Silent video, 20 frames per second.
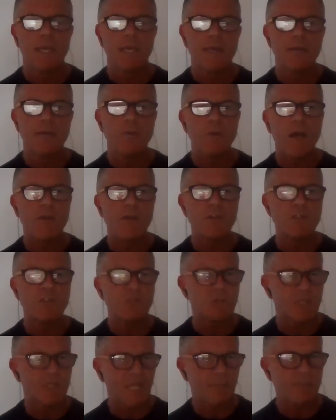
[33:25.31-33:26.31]
and the way that
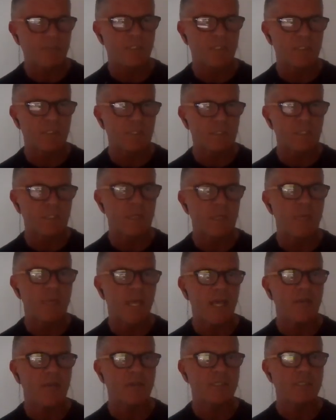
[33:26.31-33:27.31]
you could upskill and
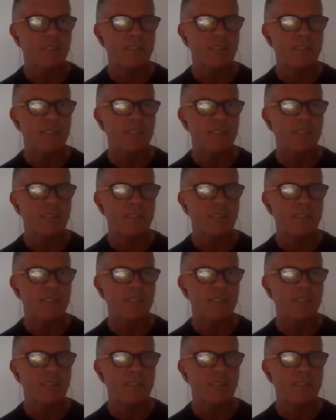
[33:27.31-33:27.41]
empower